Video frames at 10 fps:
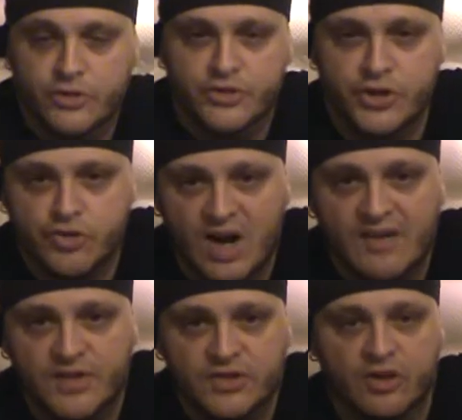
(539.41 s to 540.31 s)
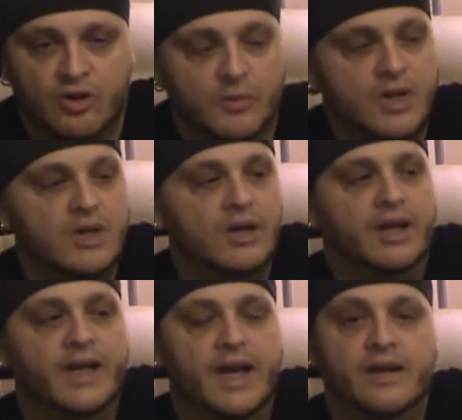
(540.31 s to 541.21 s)
drive this home.
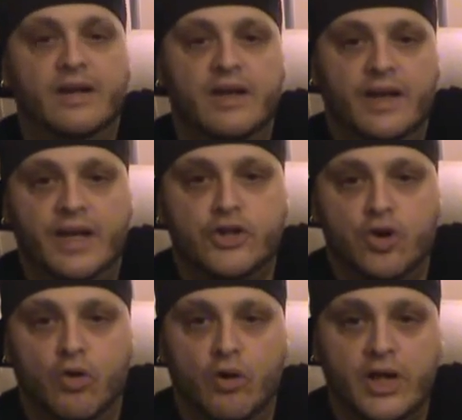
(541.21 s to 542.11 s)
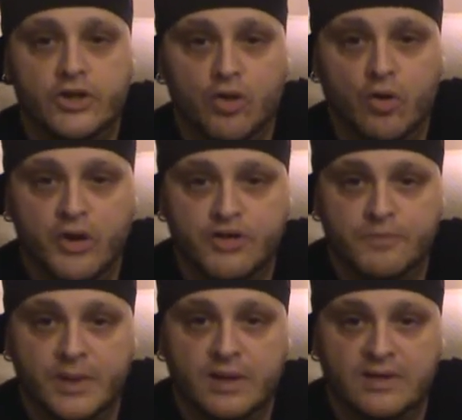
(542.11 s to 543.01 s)
Again, each chord is
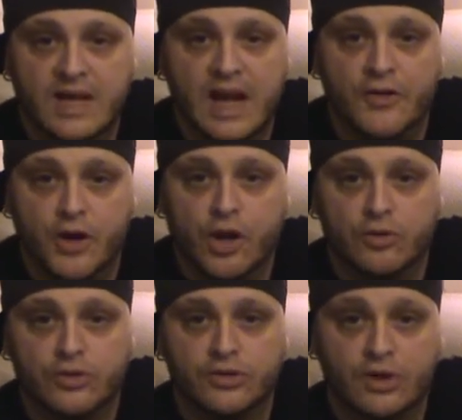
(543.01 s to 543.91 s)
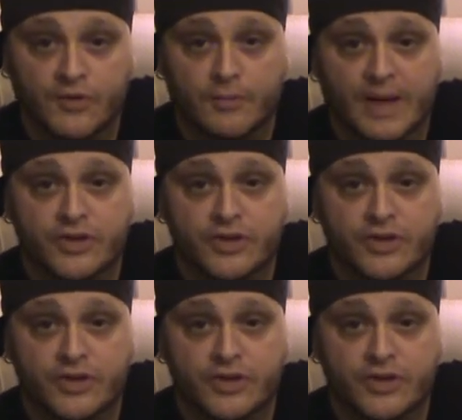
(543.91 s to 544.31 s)
built on the notes of the major